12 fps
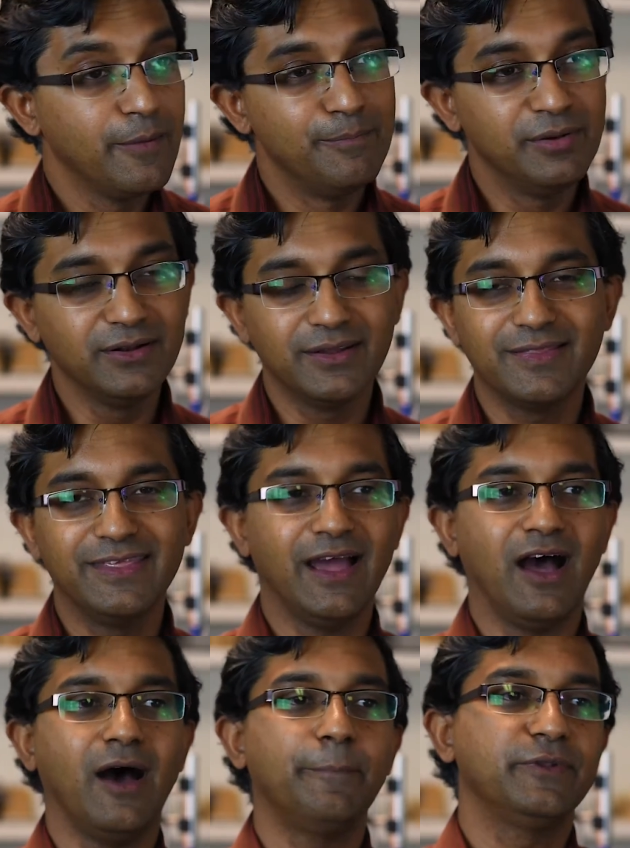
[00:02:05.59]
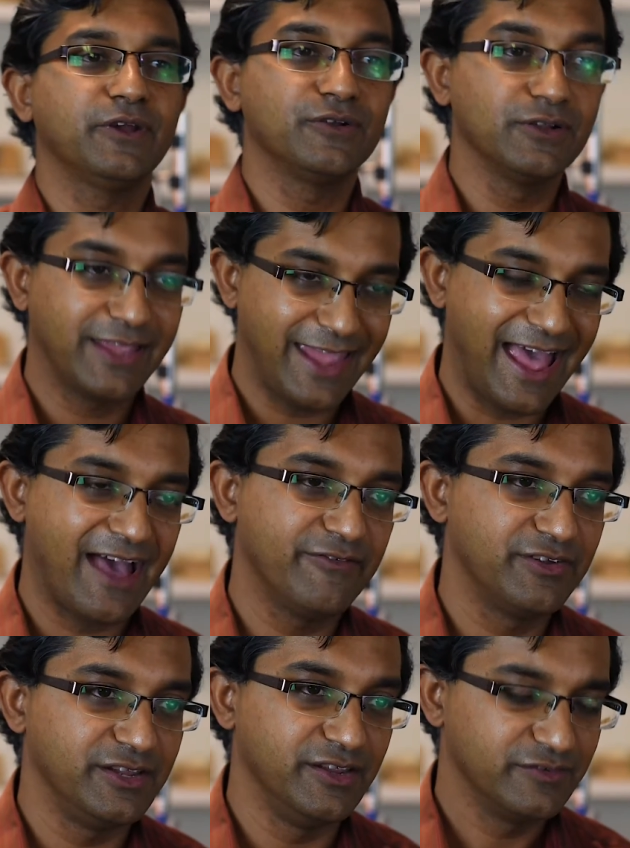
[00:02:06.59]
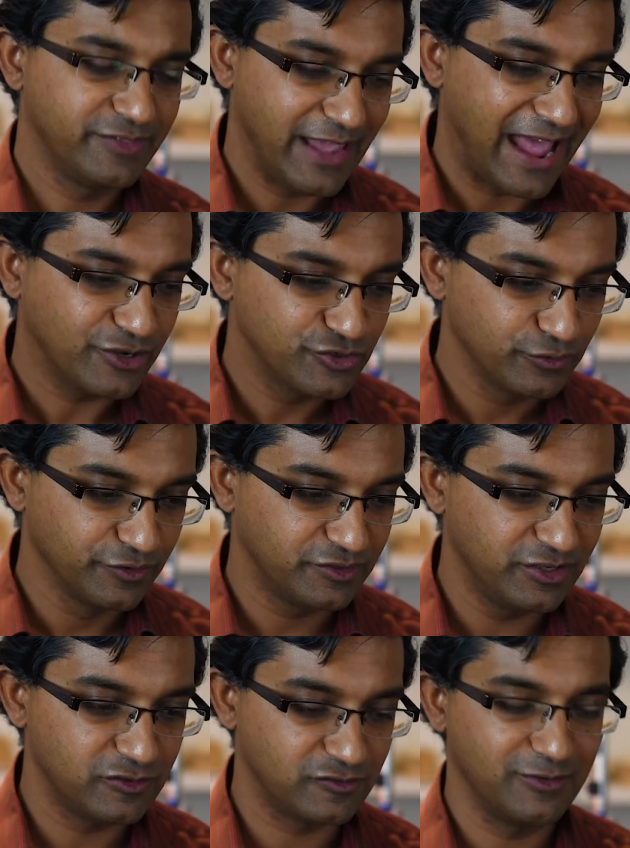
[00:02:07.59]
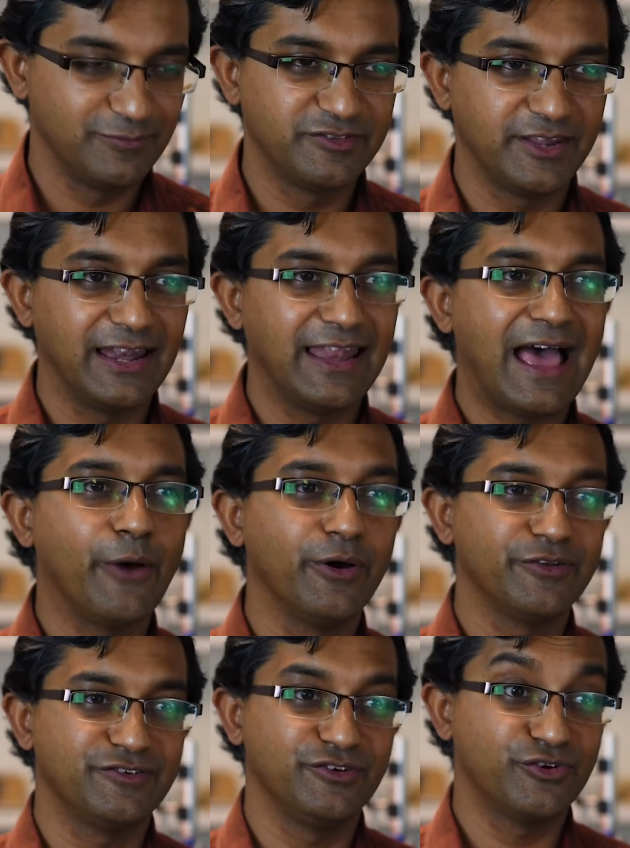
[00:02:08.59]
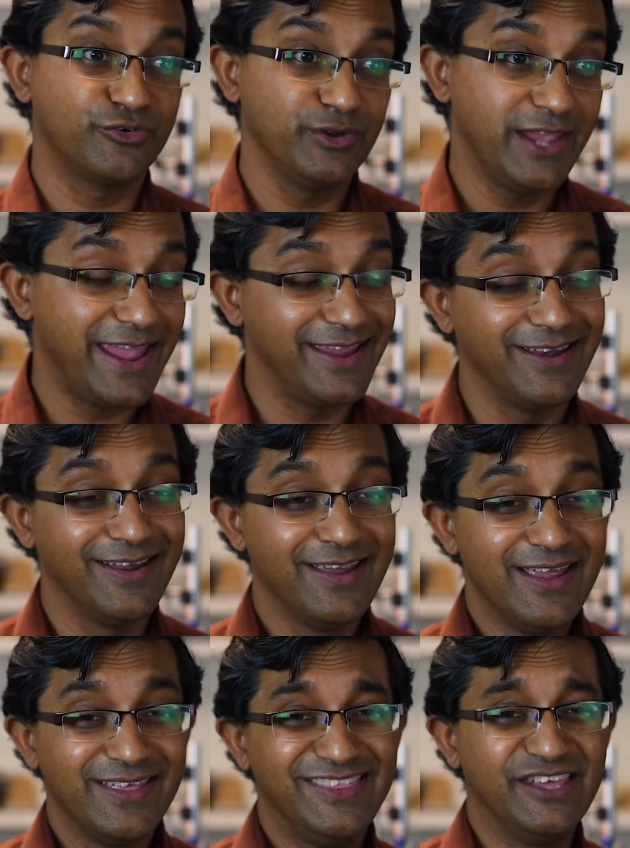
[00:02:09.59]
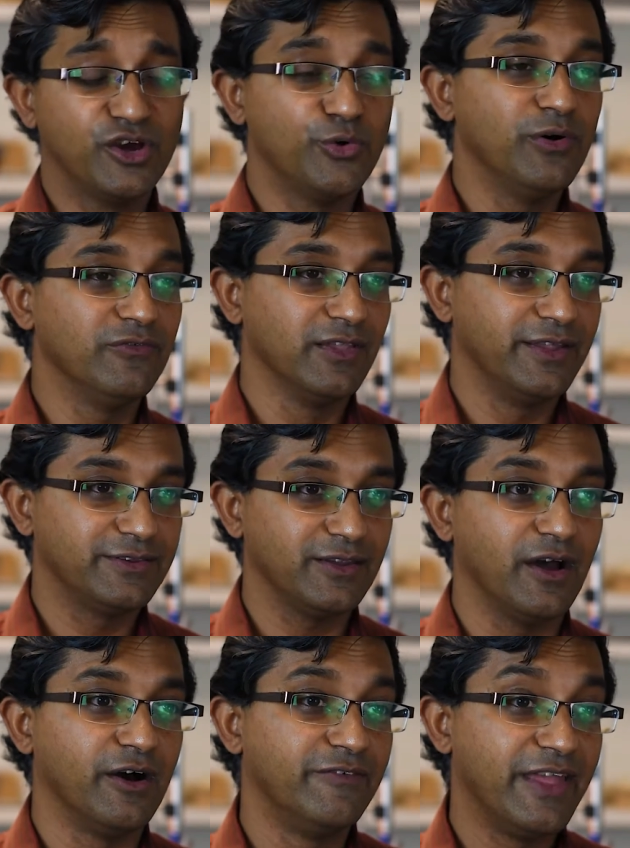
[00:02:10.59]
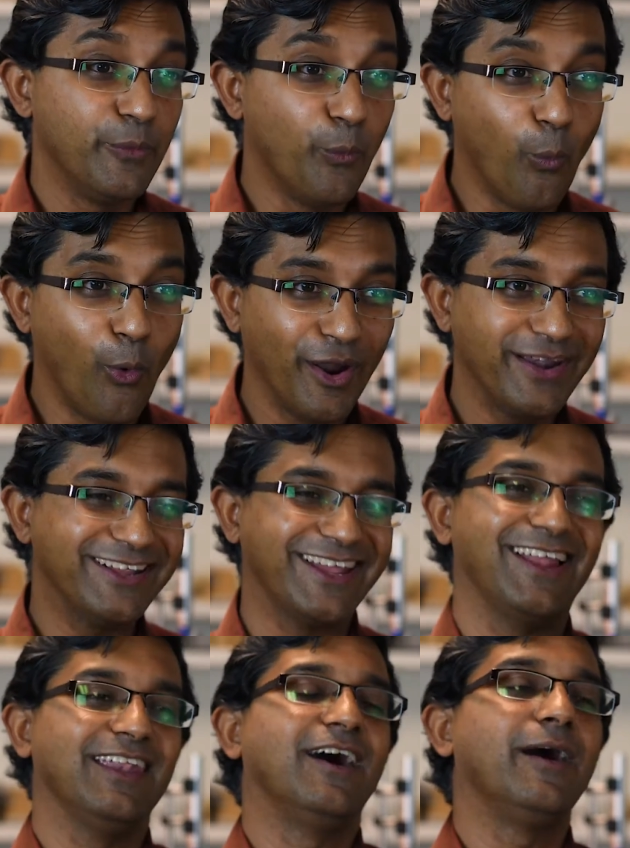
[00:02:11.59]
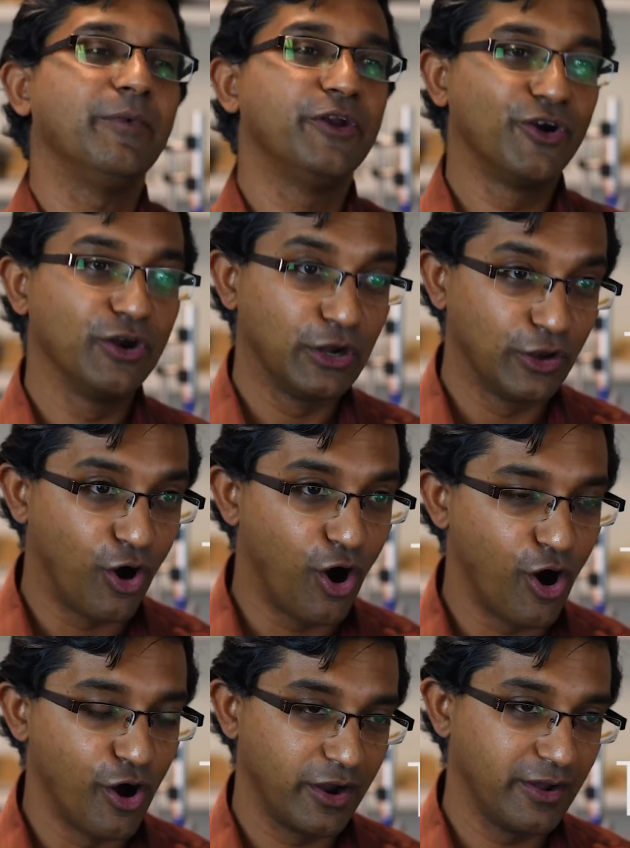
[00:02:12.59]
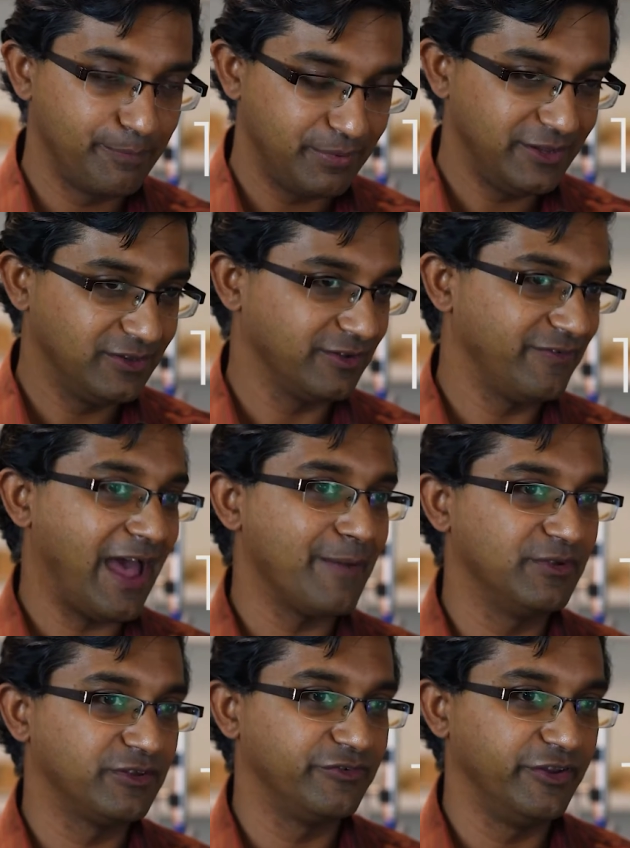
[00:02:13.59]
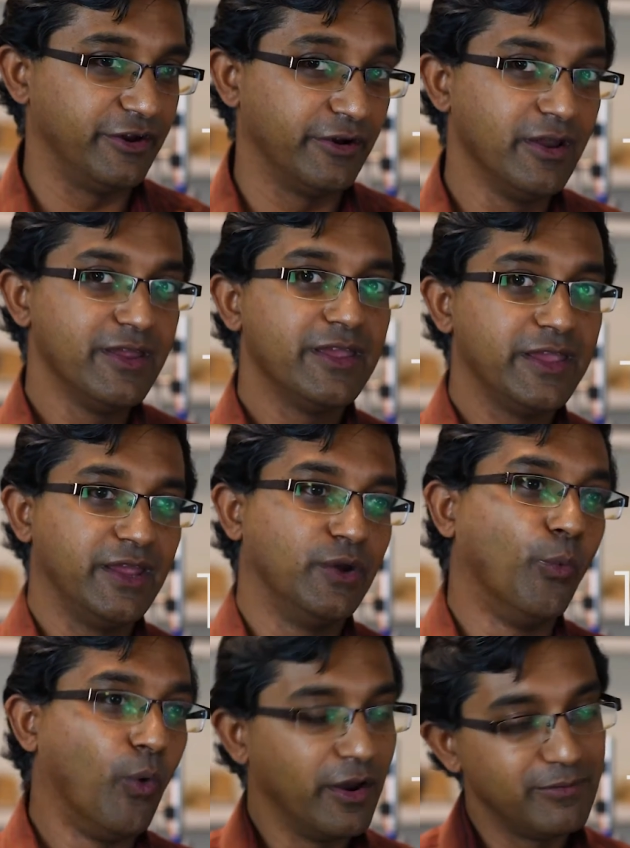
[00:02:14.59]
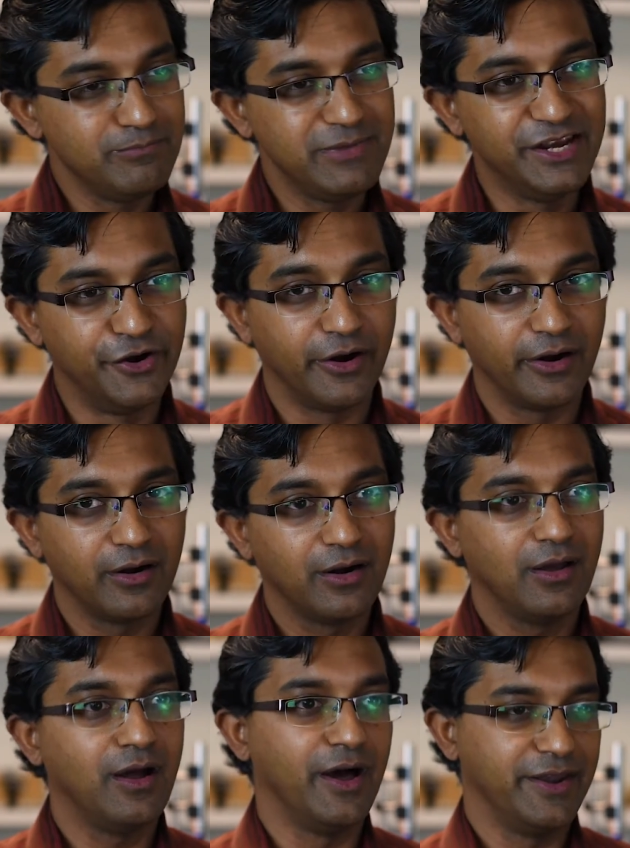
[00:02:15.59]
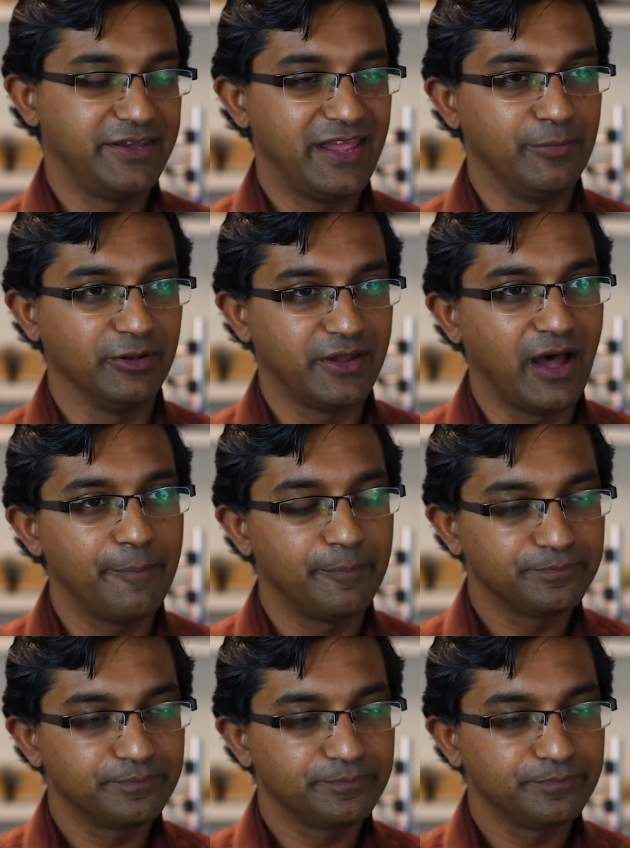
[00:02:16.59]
building the optical cavities, the actual systems that allow us to create the equivalent of a 1 kilometer long piece of atmosphere in 1 meter on a tabletop.